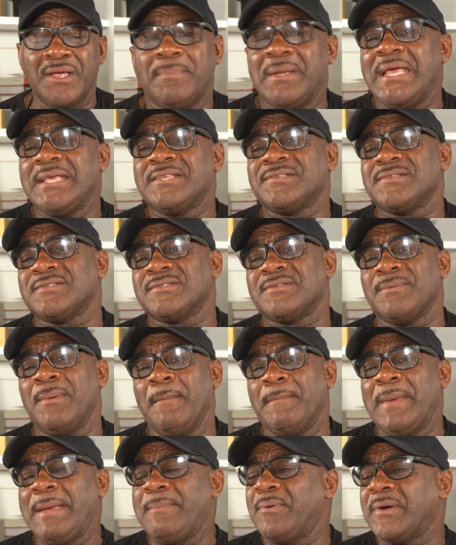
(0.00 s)
Places
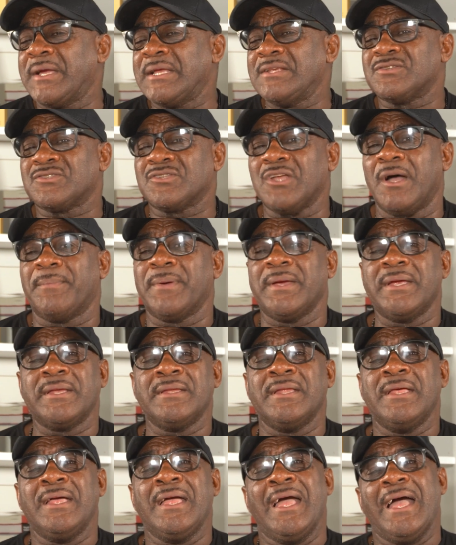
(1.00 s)
people can stop
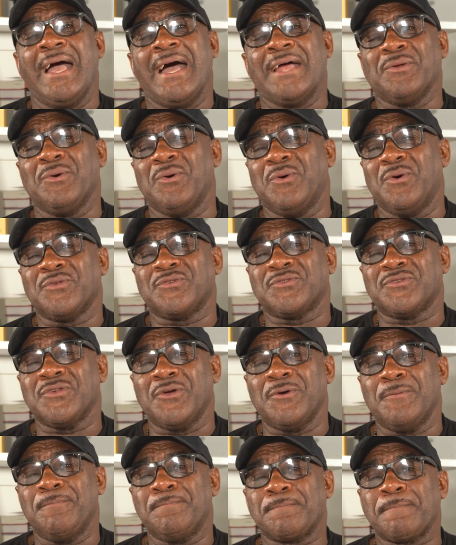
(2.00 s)
in and
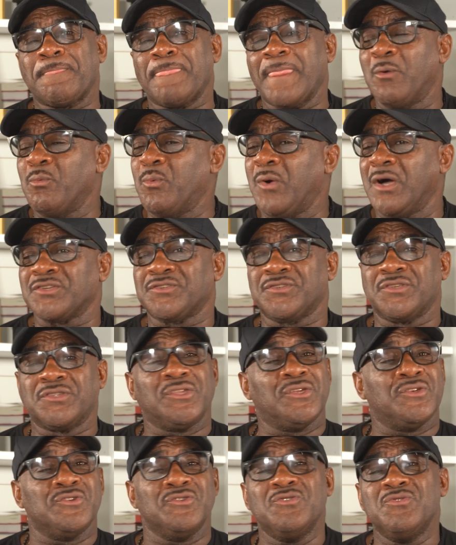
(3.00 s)
also watch
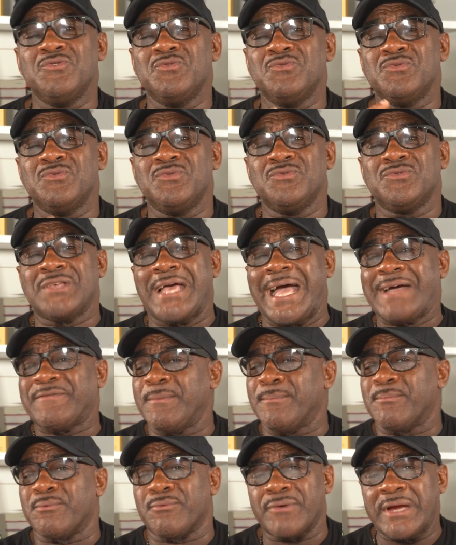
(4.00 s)
the news, have
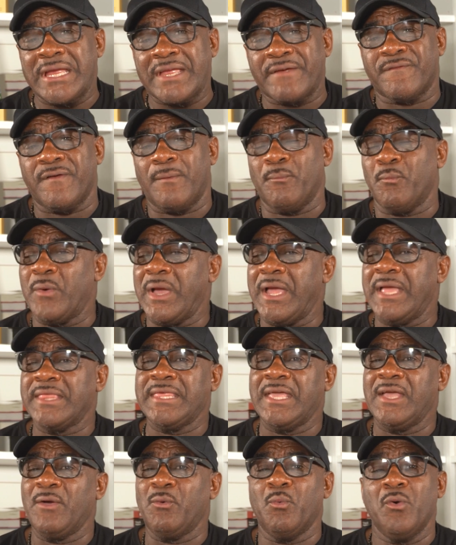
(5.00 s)
a break from where
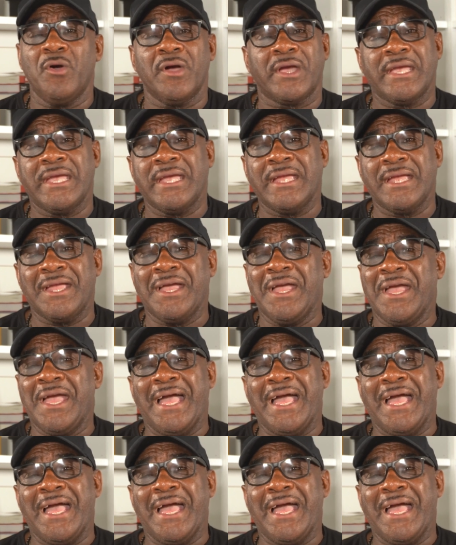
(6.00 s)
they're working,